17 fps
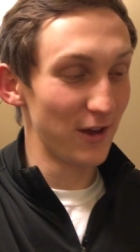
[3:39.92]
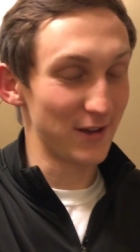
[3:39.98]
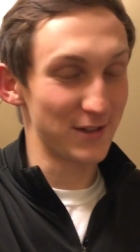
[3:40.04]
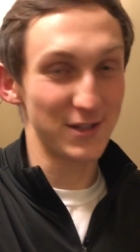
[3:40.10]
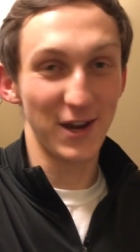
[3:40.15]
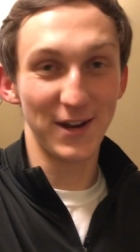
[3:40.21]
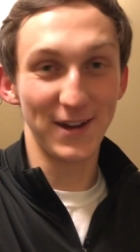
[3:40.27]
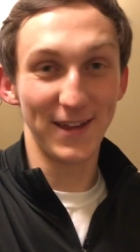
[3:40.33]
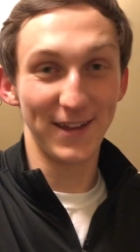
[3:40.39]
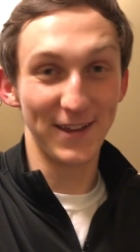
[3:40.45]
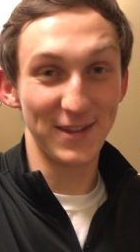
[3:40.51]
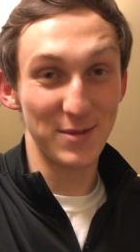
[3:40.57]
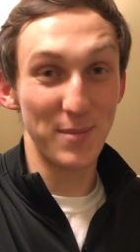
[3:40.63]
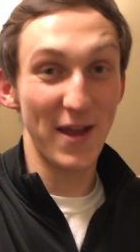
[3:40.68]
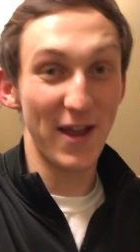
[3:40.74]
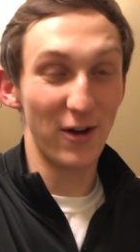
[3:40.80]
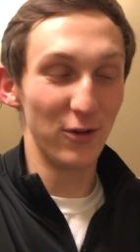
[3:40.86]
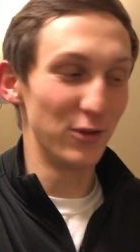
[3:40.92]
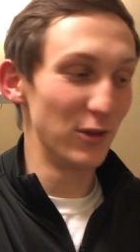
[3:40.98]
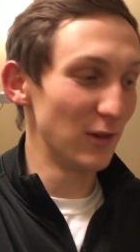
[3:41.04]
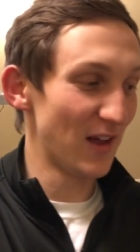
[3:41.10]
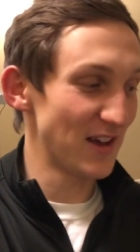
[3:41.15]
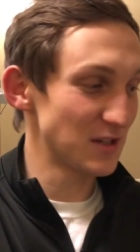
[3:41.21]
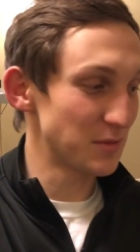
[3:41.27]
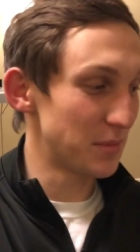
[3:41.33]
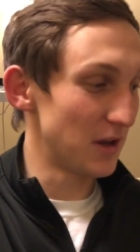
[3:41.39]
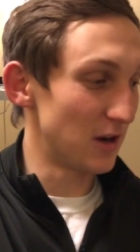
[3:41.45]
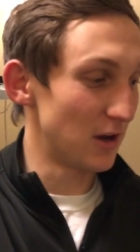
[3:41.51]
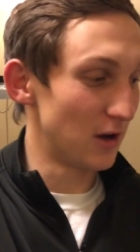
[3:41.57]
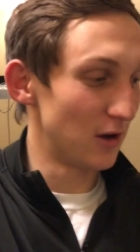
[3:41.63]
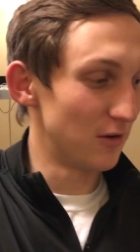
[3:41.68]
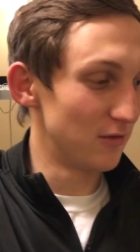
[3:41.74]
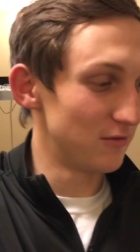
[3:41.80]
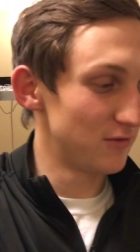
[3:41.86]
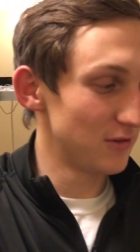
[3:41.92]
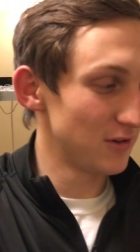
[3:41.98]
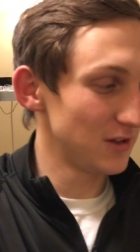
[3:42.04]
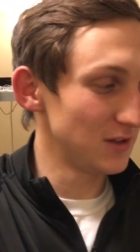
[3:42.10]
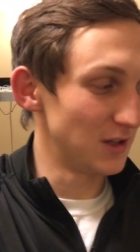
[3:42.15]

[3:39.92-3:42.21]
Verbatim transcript: exciting in the mail, the last bit of